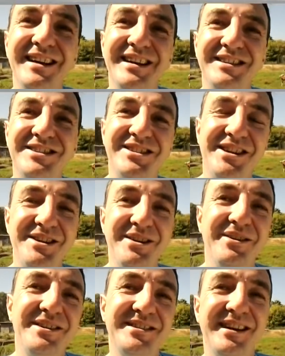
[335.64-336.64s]
She
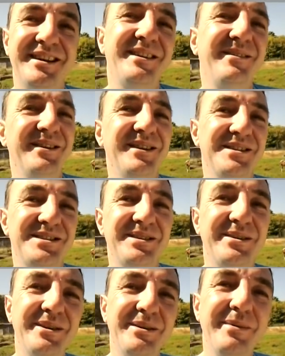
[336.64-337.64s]
knew exactly what I was
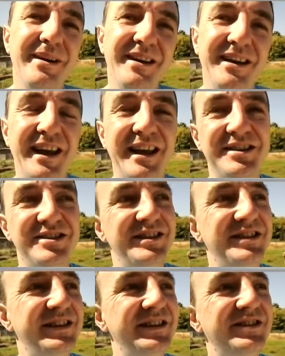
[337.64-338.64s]
talking about, and she
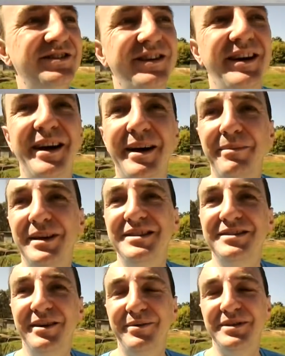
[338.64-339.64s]
said straight up, he's
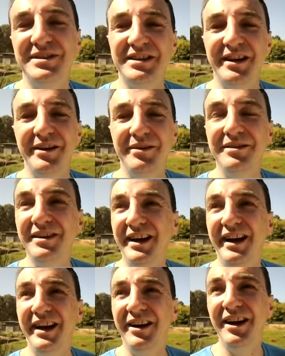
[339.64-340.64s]
not for sale.
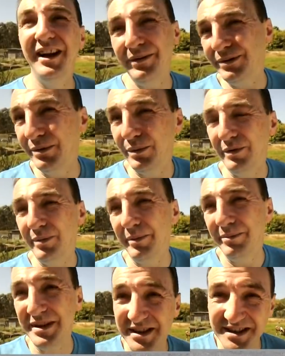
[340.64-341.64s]
And I left them with my
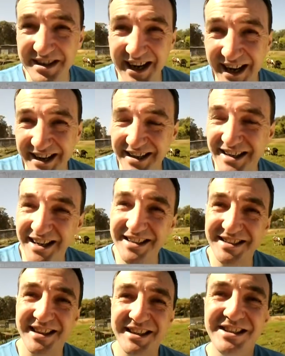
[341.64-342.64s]
business card in case
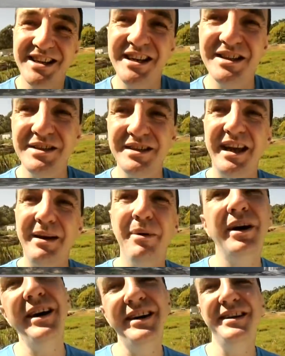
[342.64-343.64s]
they changed their
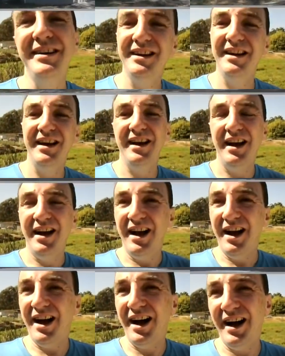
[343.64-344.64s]
mind.
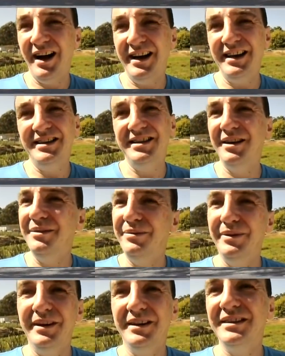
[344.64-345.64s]
I don't think